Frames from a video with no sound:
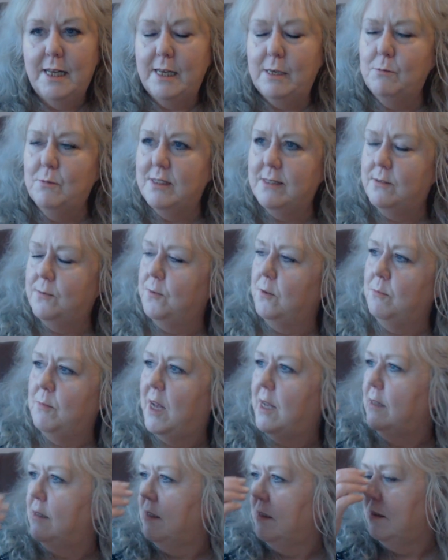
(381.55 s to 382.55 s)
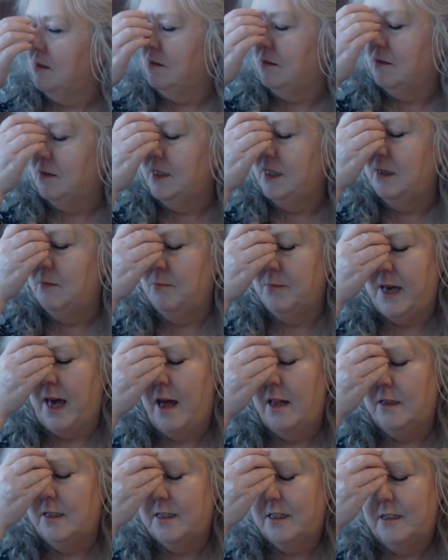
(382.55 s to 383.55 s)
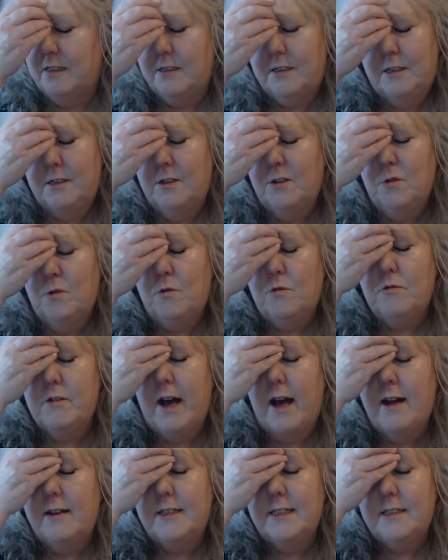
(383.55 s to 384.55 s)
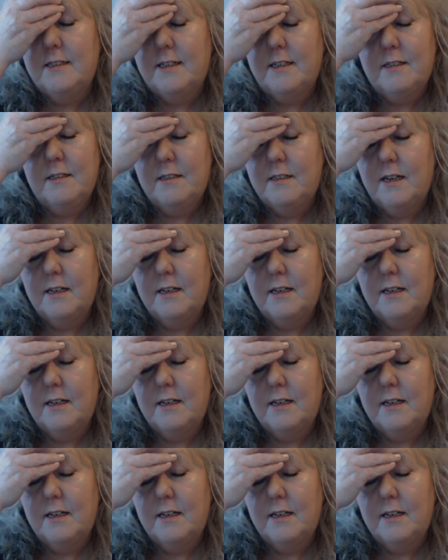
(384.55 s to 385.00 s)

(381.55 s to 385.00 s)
It was from either Liam Gallagher or Noel Gallagher.